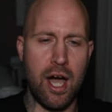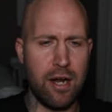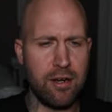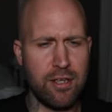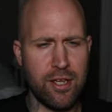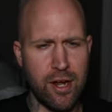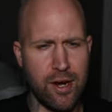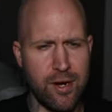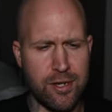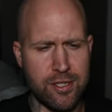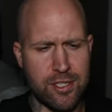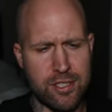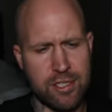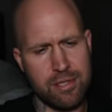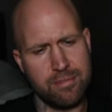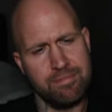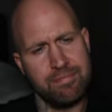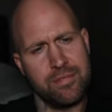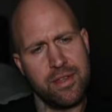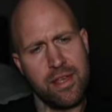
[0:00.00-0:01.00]

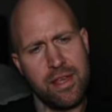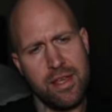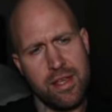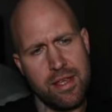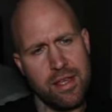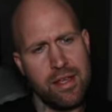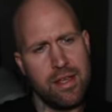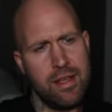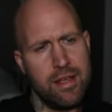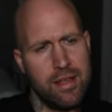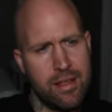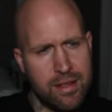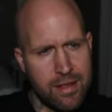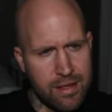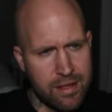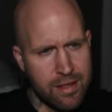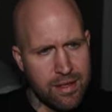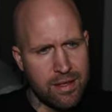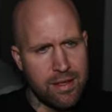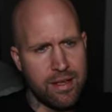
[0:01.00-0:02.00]
Uncursed.
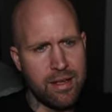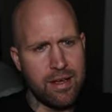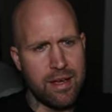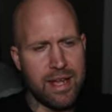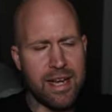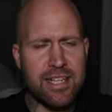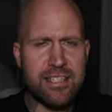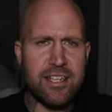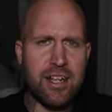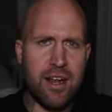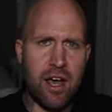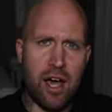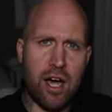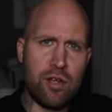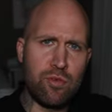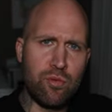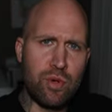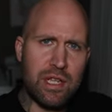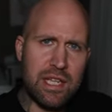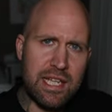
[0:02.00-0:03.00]
And it's an
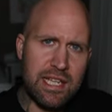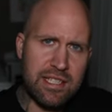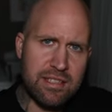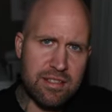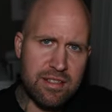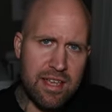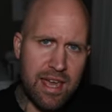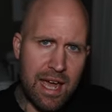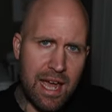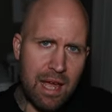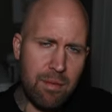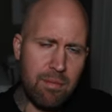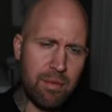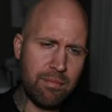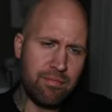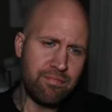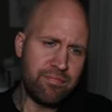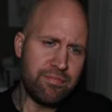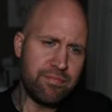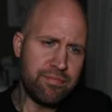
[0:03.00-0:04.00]
unreleased
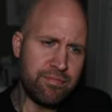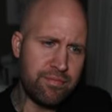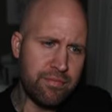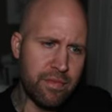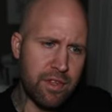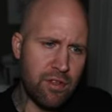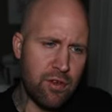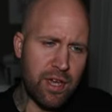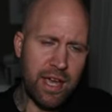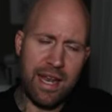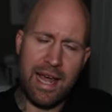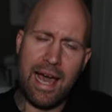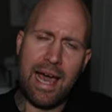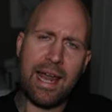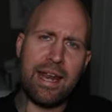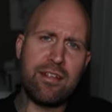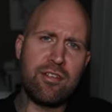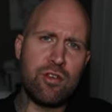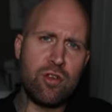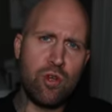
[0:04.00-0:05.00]
game. You can
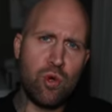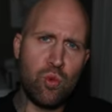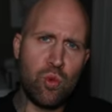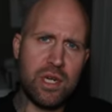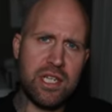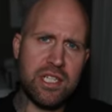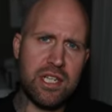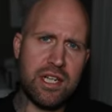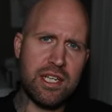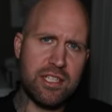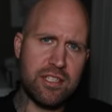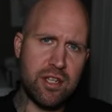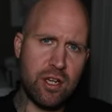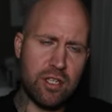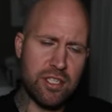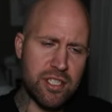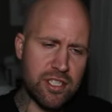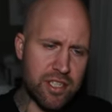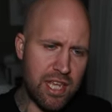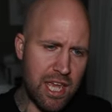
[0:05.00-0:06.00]
add it to your wish list
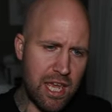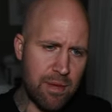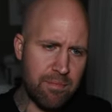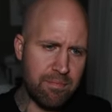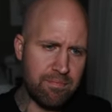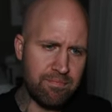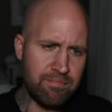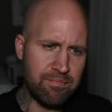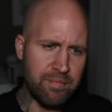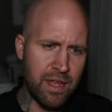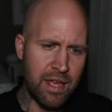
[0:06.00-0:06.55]
on Steam.